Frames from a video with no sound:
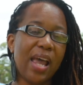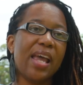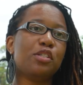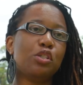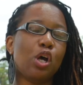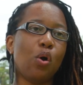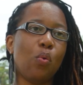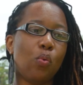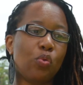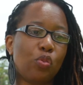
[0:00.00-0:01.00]
And
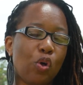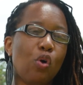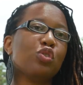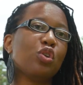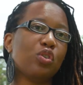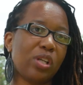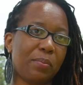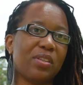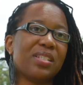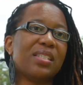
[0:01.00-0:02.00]
so those are
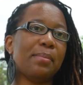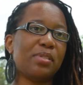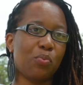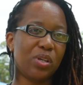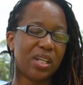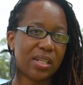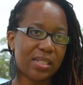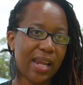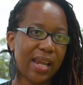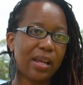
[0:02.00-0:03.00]
some of the steps that we need to
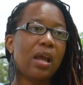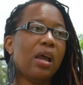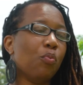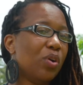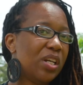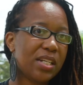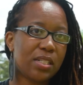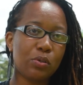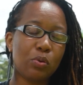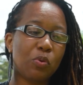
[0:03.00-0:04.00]
take we need
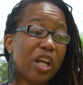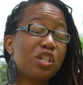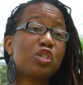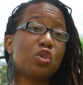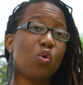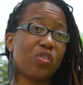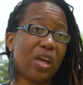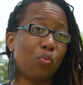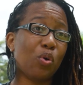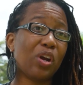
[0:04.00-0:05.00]
to ensure
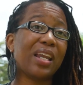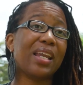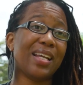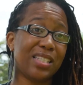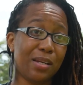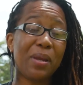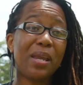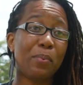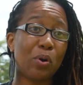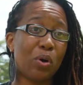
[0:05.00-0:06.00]
that we're electing
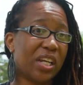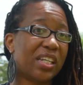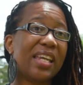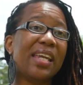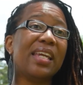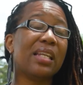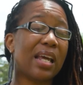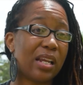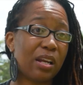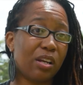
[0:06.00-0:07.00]
people in key
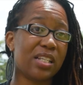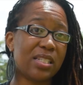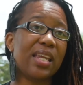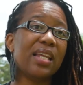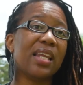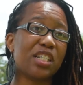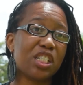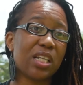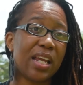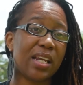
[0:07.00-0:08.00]
in these key
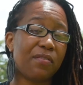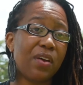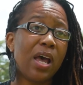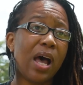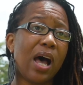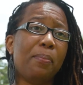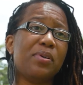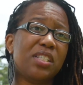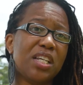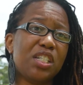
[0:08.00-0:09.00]
legislative uh,
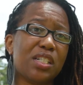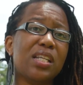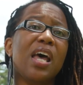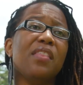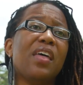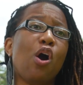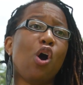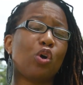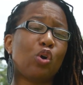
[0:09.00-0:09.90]
positions that are